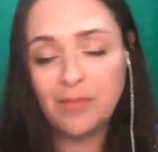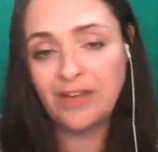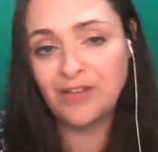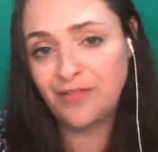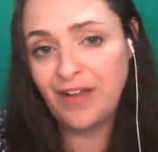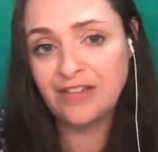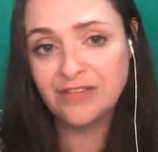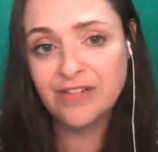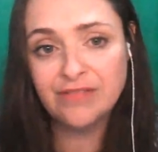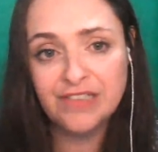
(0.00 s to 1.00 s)
the
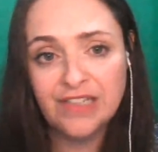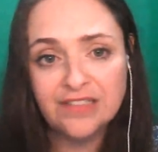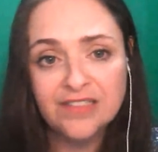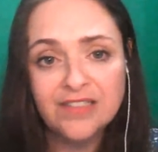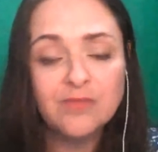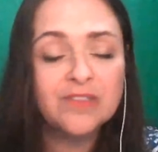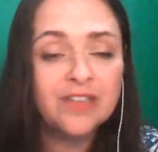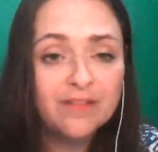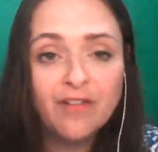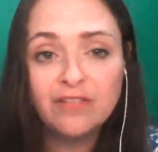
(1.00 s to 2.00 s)
manufacturing recession that
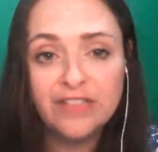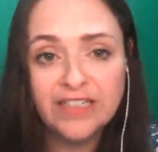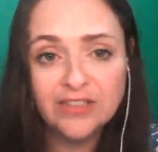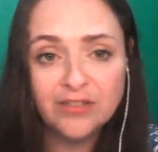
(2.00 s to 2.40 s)
was unfolding